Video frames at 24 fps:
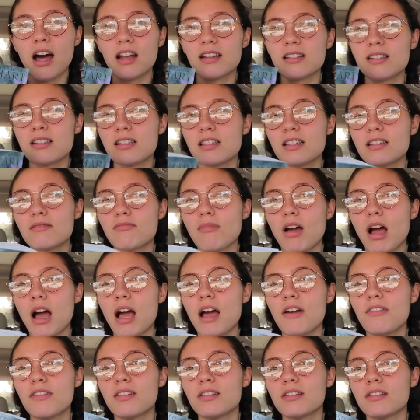Honestly,
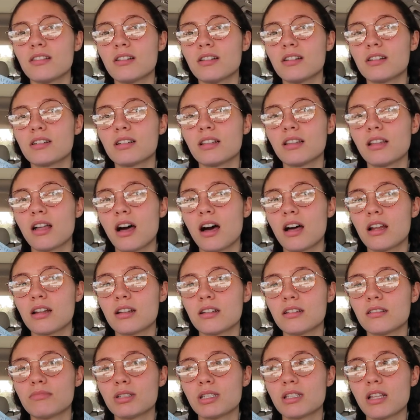I haven't heard a
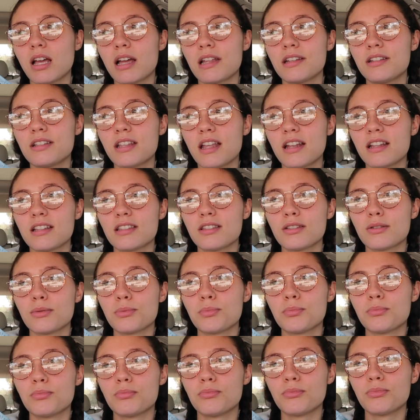lot besides that it's a